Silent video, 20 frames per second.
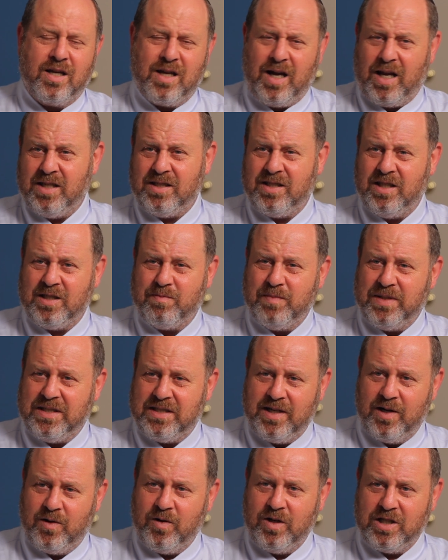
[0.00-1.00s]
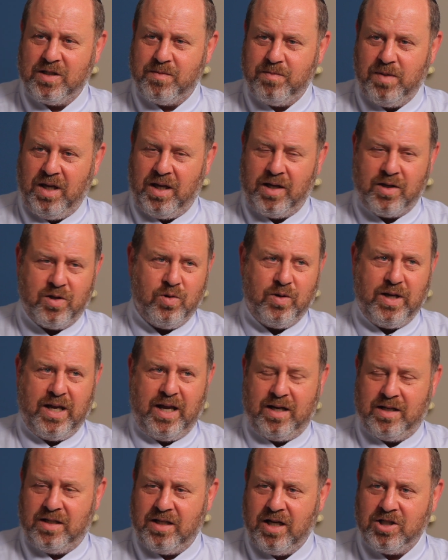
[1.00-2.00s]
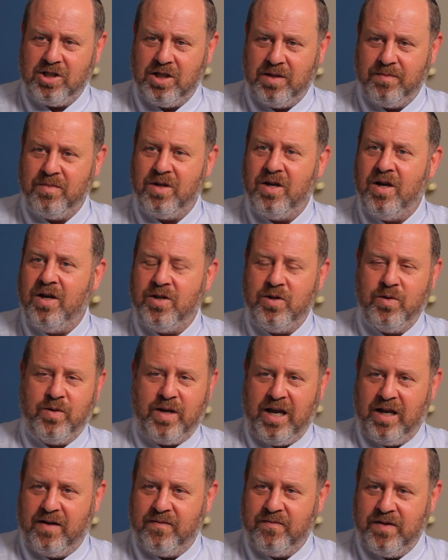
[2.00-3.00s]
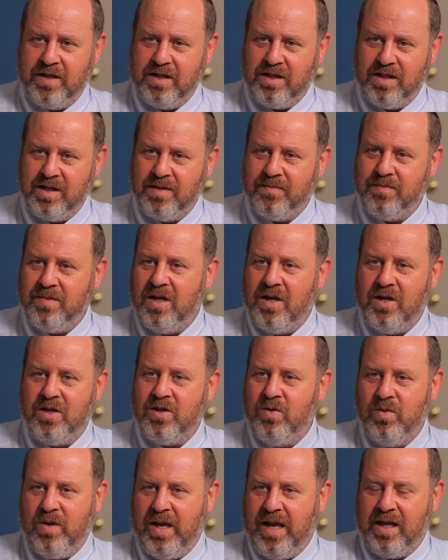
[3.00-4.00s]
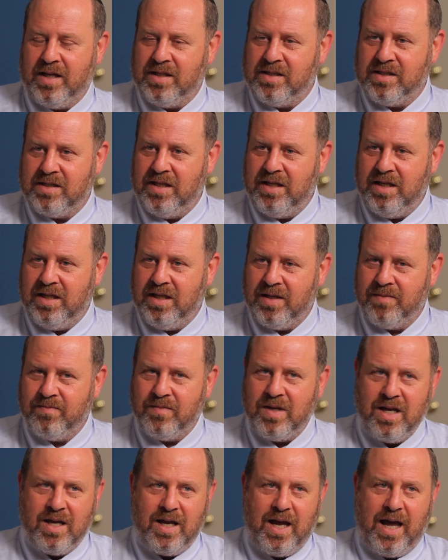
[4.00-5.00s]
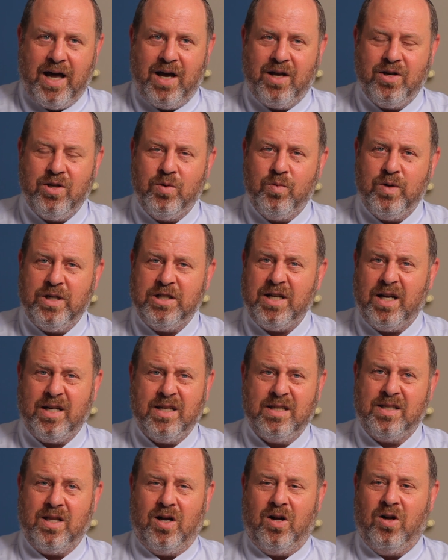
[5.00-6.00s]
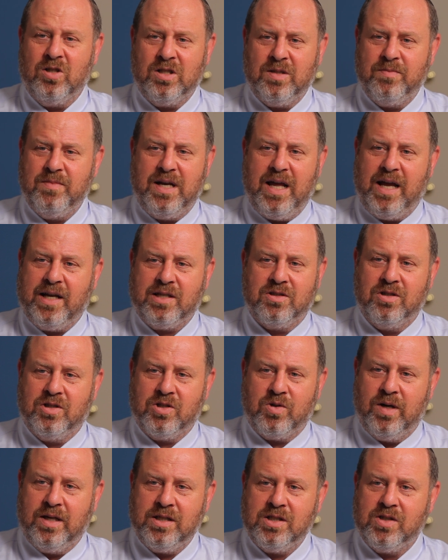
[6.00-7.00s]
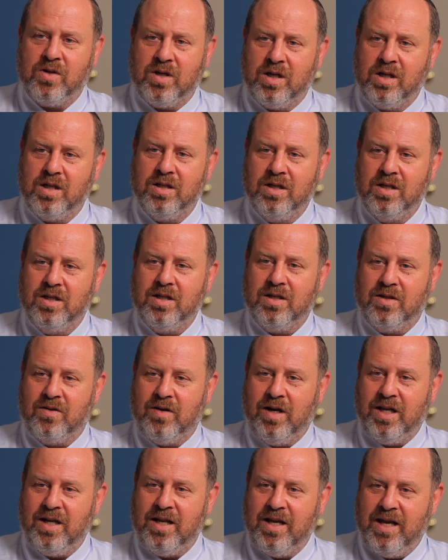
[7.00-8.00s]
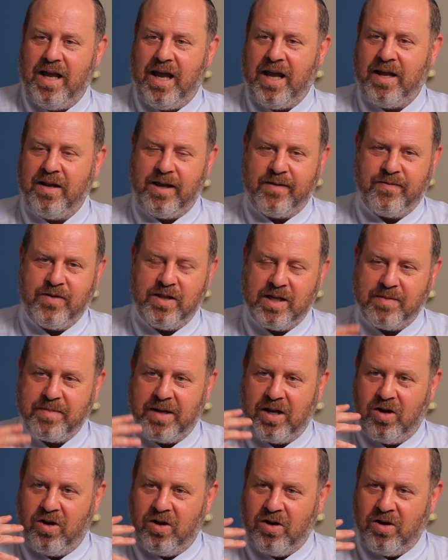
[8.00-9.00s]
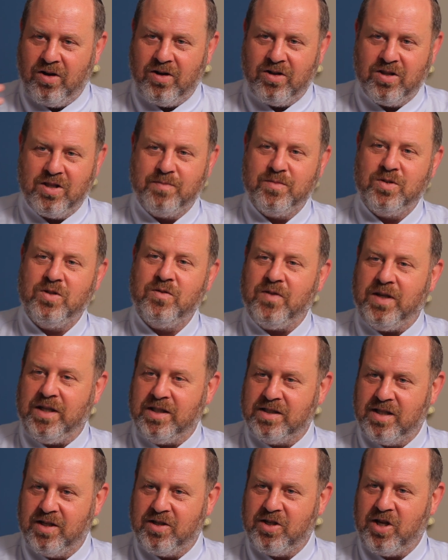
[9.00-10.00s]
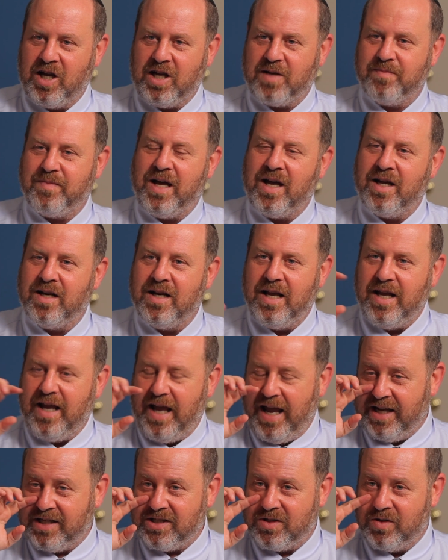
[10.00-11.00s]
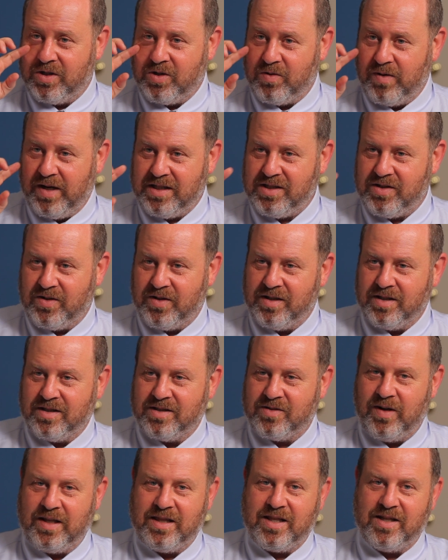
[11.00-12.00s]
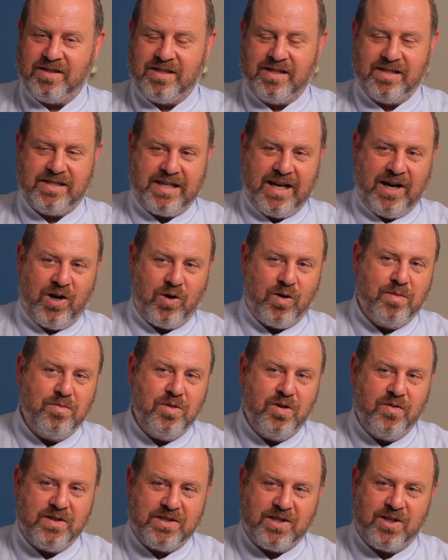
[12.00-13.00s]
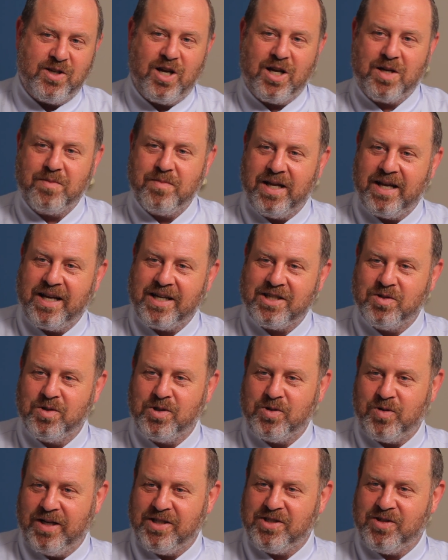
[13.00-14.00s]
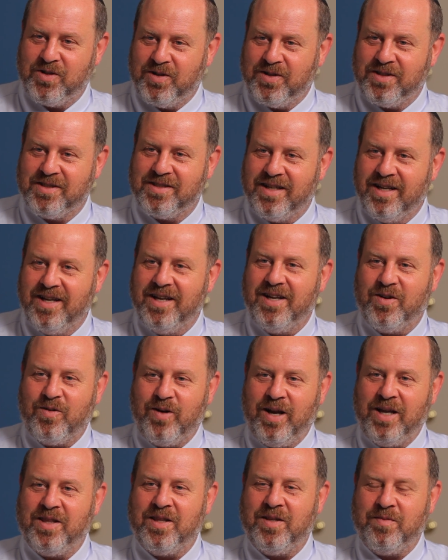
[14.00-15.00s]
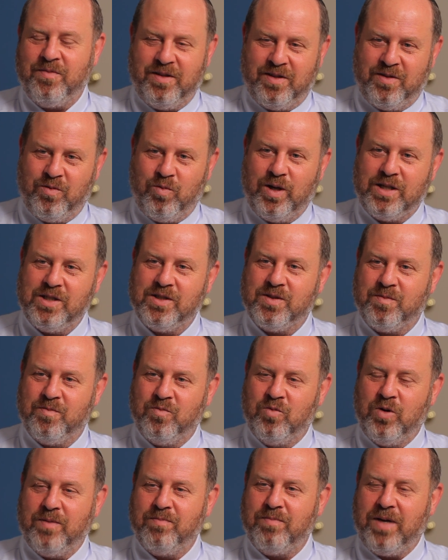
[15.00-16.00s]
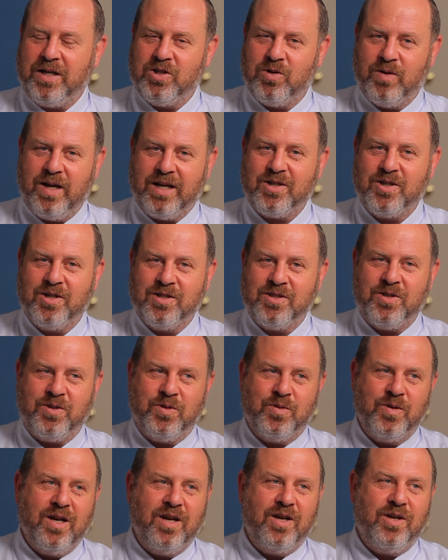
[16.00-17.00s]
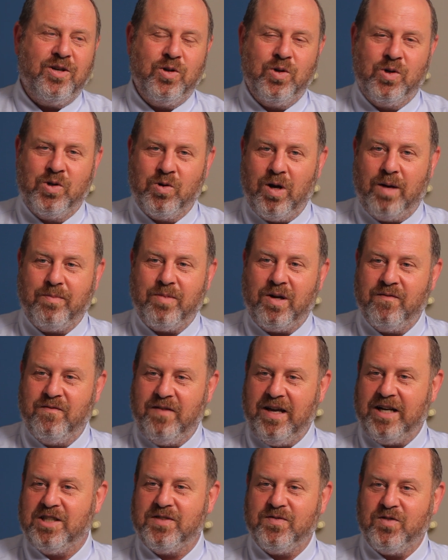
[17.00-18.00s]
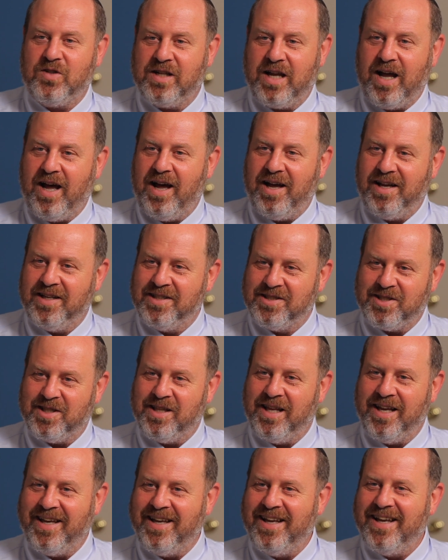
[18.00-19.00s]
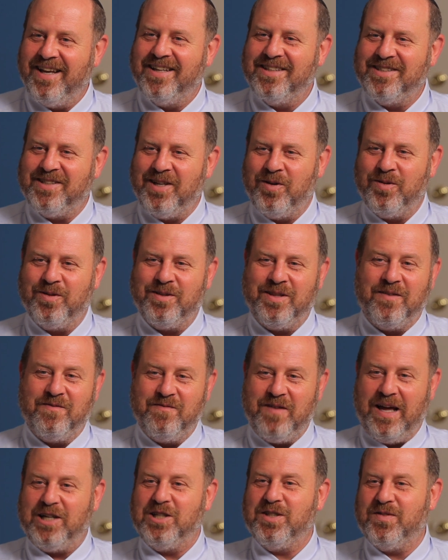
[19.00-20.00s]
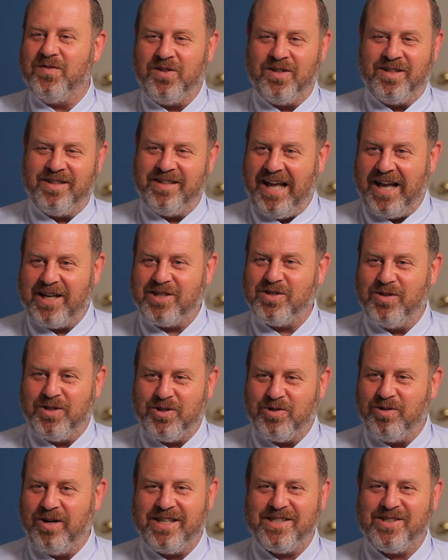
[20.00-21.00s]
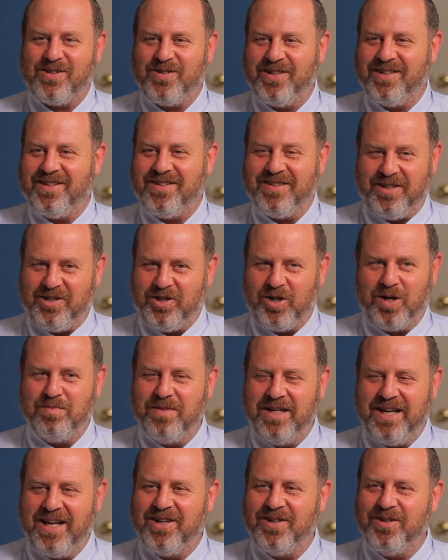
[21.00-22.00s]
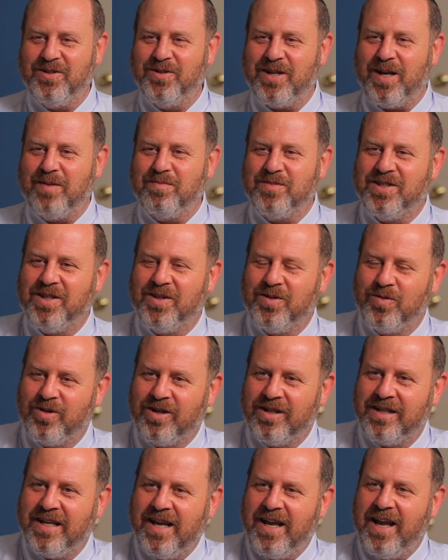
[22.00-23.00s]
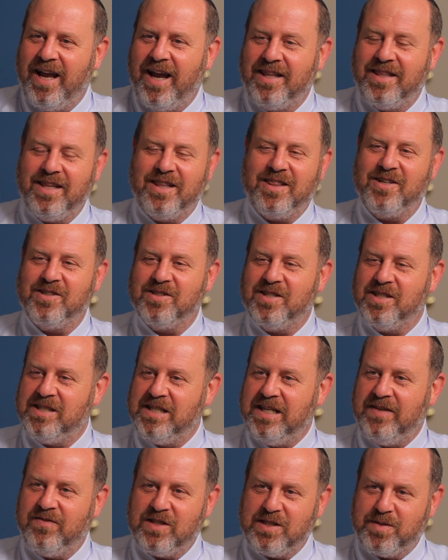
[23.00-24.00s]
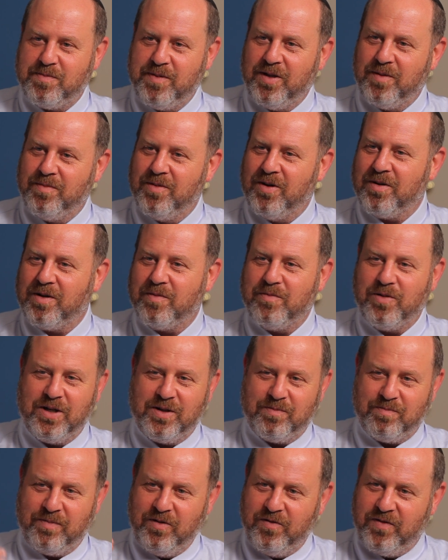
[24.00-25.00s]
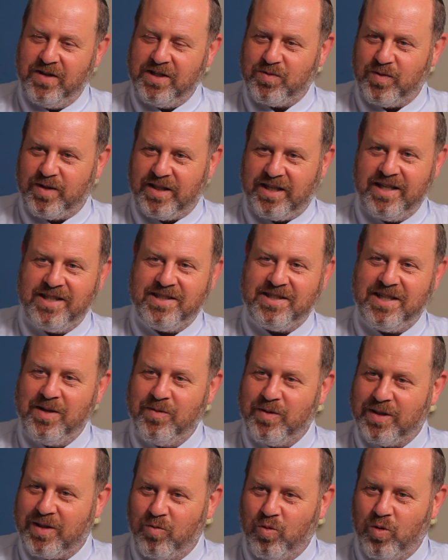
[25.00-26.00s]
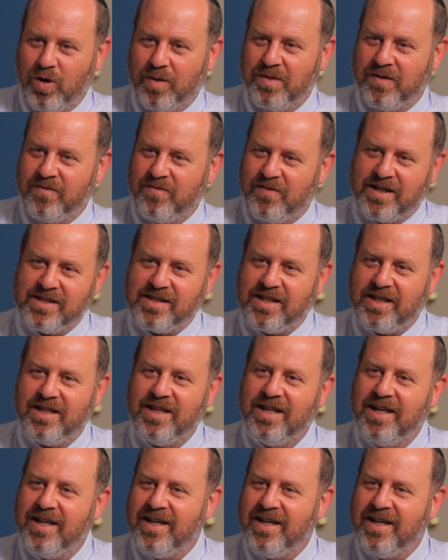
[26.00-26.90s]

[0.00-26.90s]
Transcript: God is this mysterious being. You can't touch Him. You can't feel Him. You can't see Him. How do you reach out? He's the ultimate extraterrestrial, right? And if you think about all the movies that talk about extraterrestrials, right? There's the scary movies that talk about extraterrestrials, right? The ones written by directors who grew up on vengeful gods. So the vengeful extraterrestrial, the Terminator who comes to the world. And then there's the Steven Spielberg movies with E.T., with the warm and fuzzy.